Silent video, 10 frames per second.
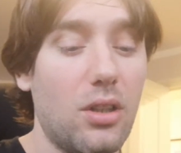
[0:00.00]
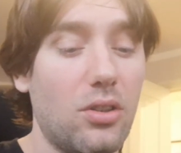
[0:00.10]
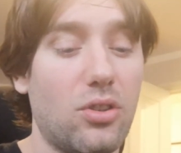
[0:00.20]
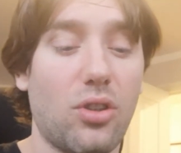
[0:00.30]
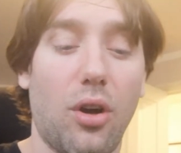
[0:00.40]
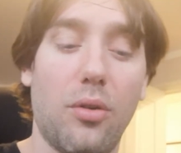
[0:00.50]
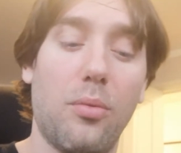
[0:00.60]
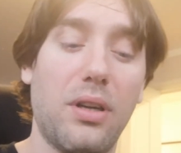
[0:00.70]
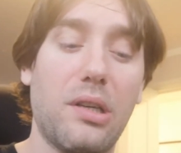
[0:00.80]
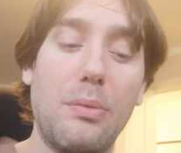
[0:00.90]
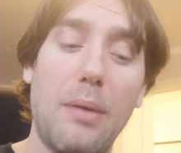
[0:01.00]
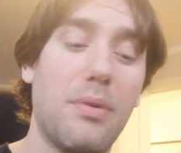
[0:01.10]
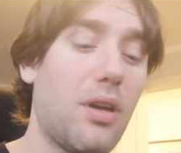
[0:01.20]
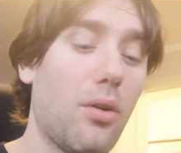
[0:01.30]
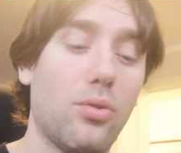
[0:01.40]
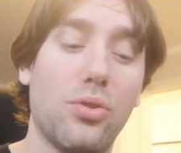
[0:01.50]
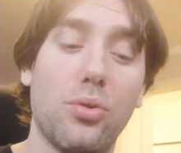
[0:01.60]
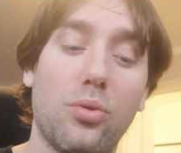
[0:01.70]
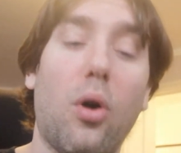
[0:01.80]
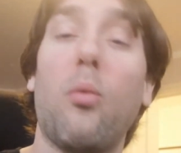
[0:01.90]
So we can maybe go
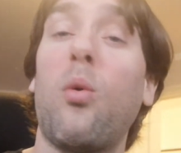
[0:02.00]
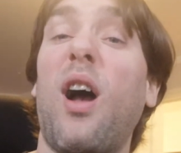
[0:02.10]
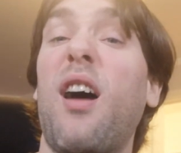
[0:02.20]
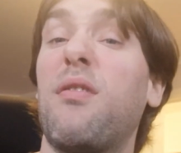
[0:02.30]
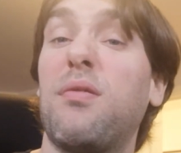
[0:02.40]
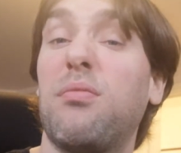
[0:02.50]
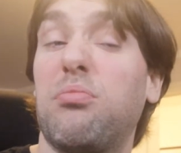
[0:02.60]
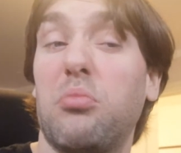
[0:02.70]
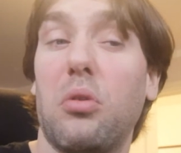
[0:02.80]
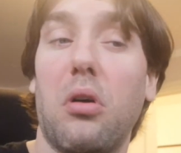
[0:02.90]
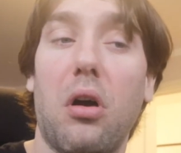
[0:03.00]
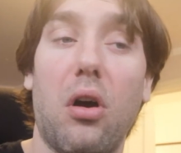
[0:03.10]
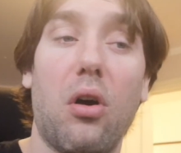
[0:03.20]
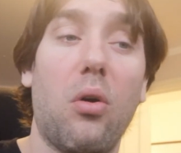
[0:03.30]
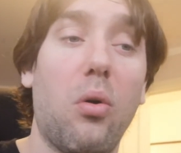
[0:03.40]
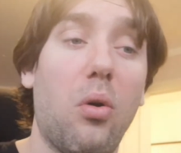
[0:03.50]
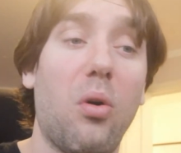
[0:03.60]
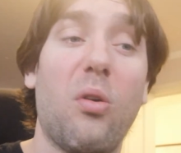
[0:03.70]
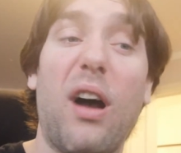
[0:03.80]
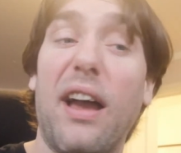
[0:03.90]
to .wav
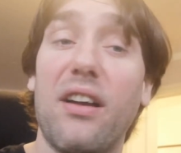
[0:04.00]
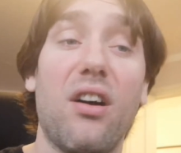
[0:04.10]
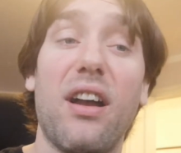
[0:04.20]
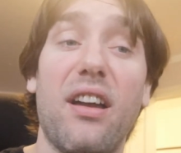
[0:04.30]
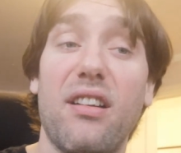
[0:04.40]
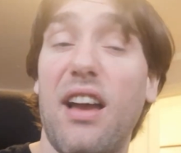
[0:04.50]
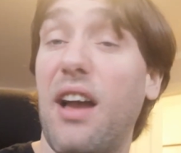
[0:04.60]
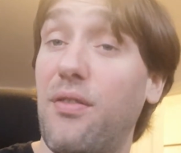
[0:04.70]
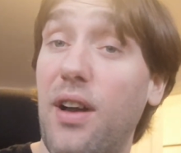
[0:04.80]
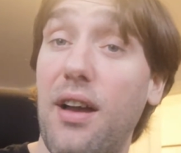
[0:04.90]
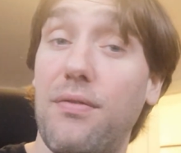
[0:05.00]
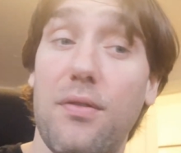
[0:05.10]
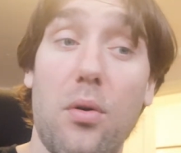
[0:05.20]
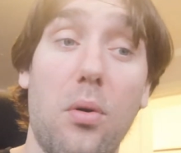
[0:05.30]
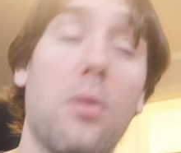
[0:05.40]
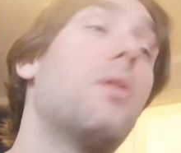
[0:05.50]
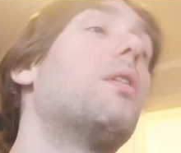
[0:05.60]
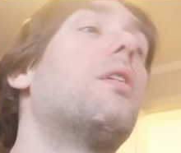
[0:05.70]
or AIFF or